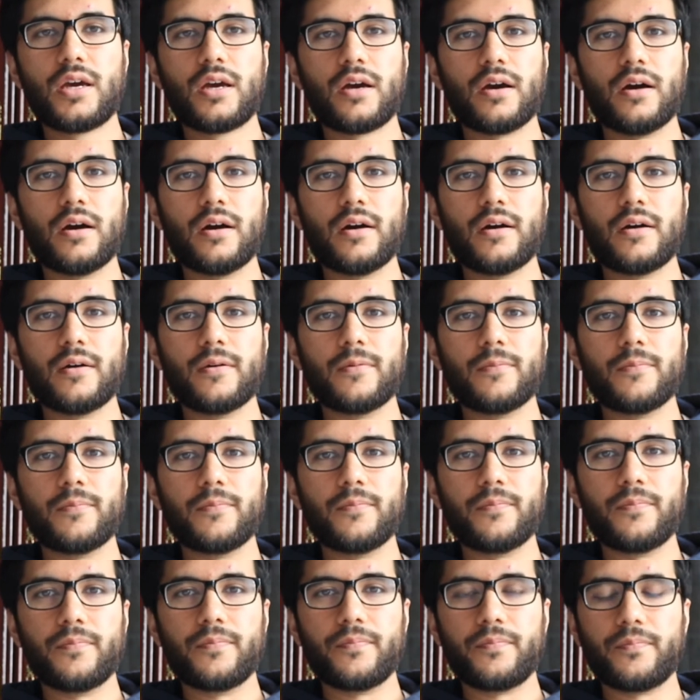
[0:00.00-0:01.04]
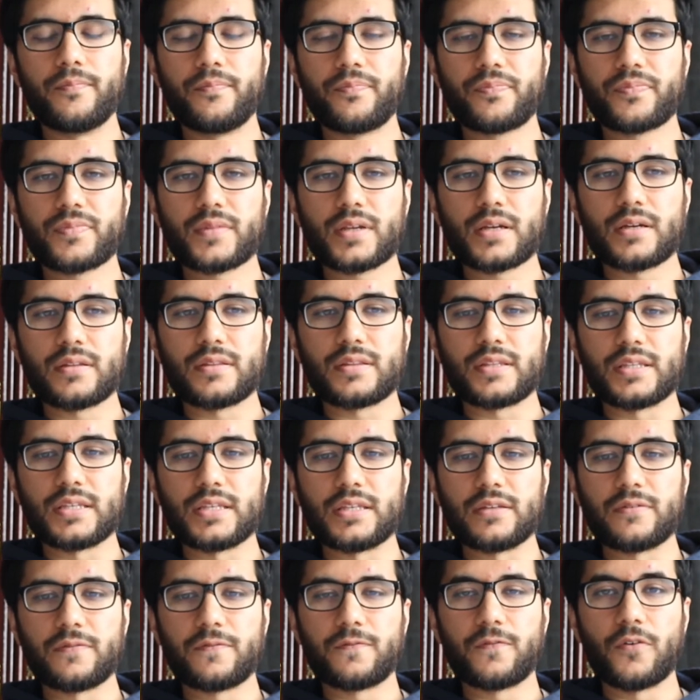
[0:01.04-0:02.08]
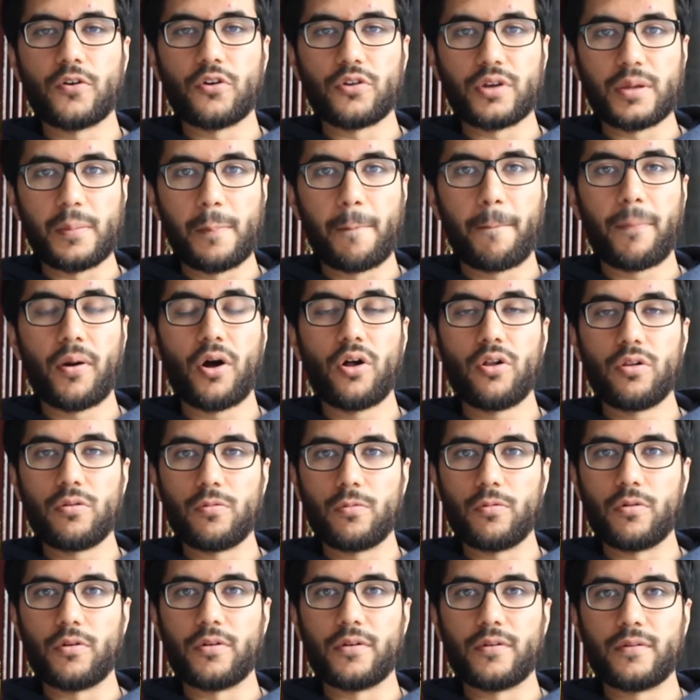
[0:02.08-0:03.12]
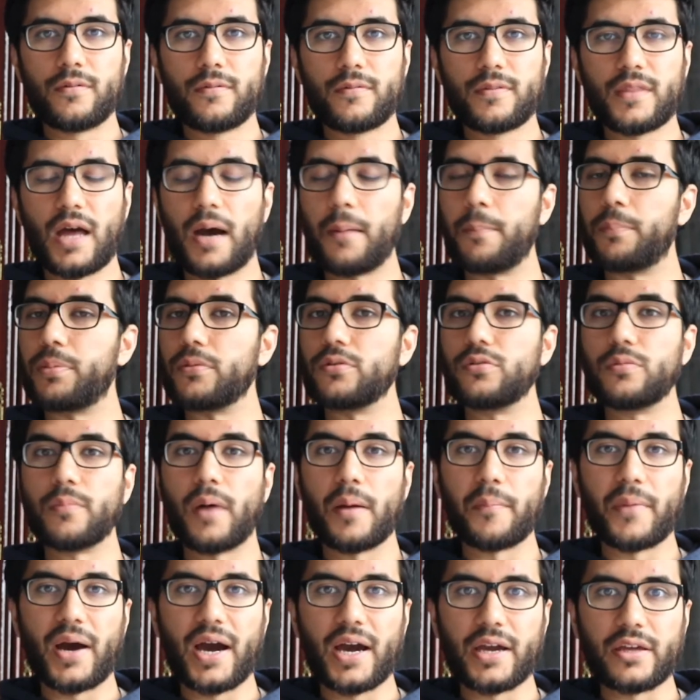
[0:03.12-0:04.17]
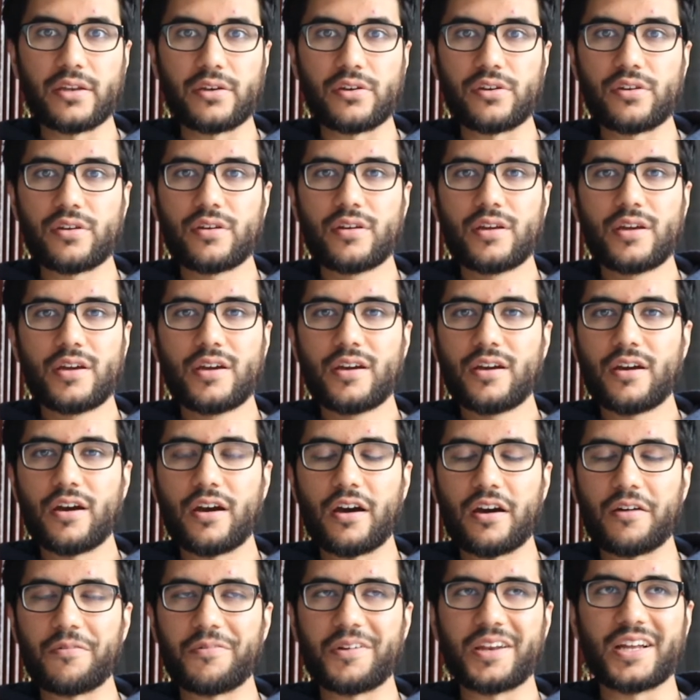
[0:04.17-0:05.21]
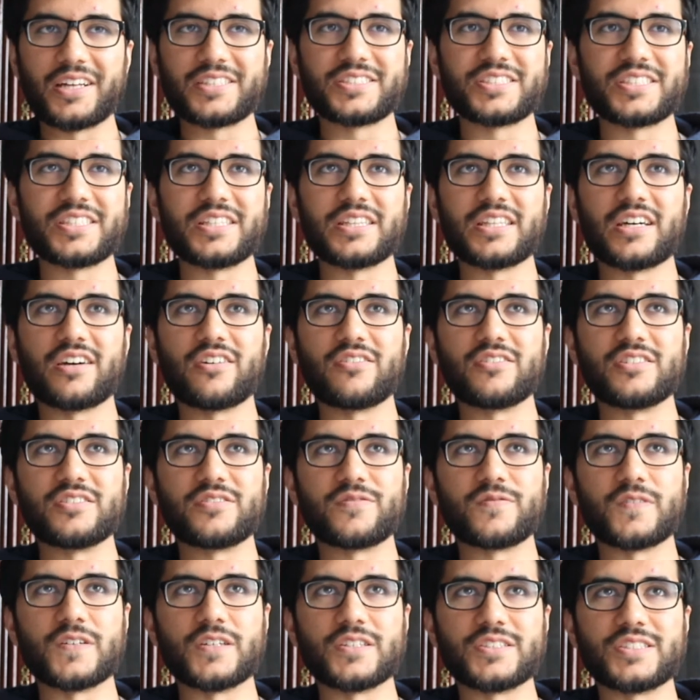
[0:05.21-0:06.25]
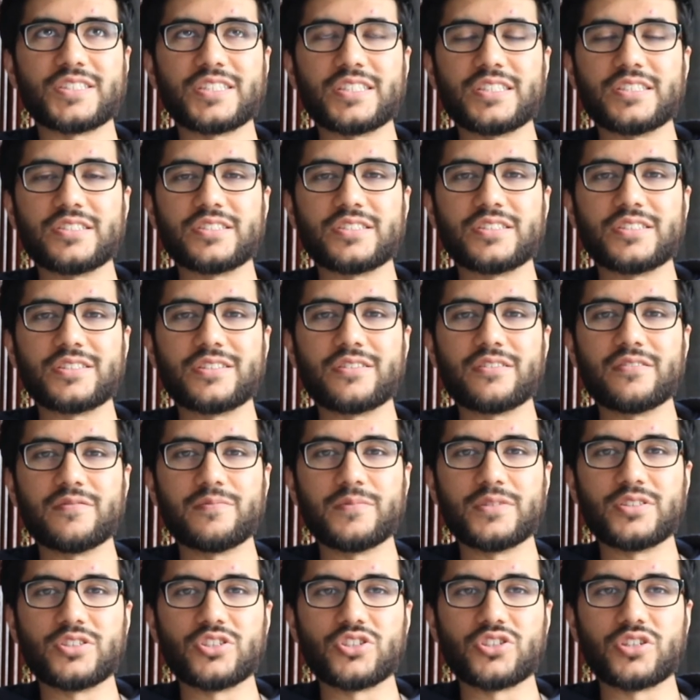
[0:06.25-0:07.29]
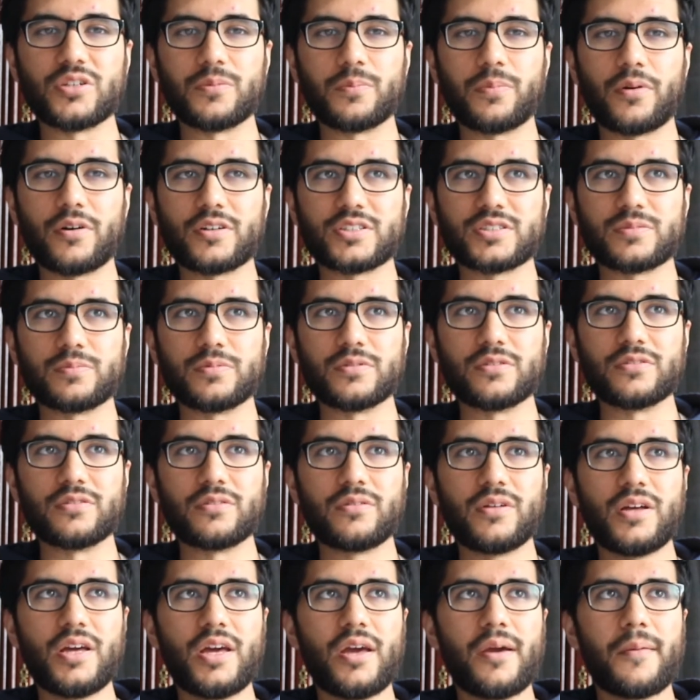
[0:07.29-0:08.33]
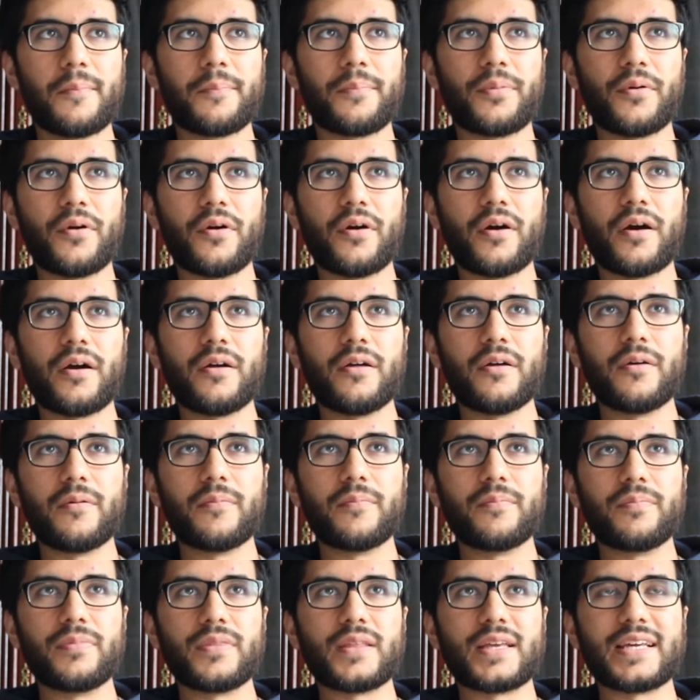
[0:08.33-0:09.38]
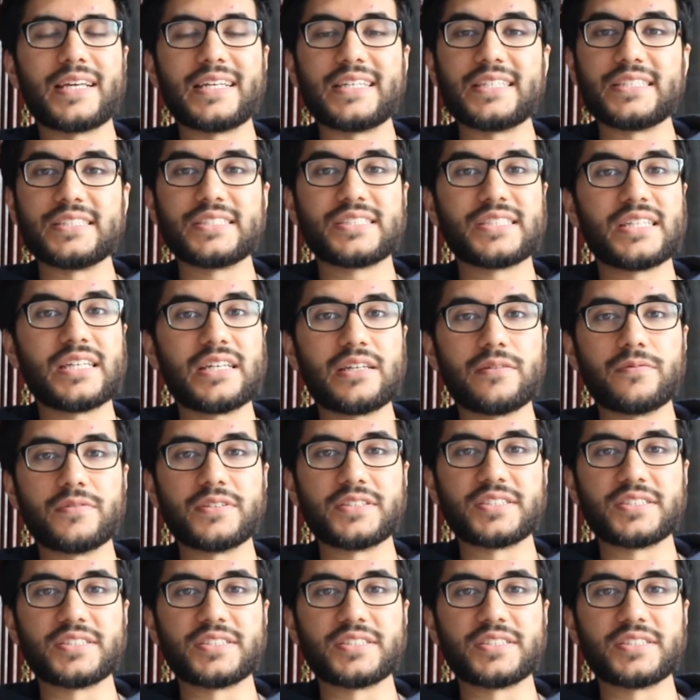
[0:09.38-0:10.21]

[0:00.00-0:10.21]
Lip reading: the phone in bottle one, that blew my mind when I seen that on his first season of Magician Impossible. But he's even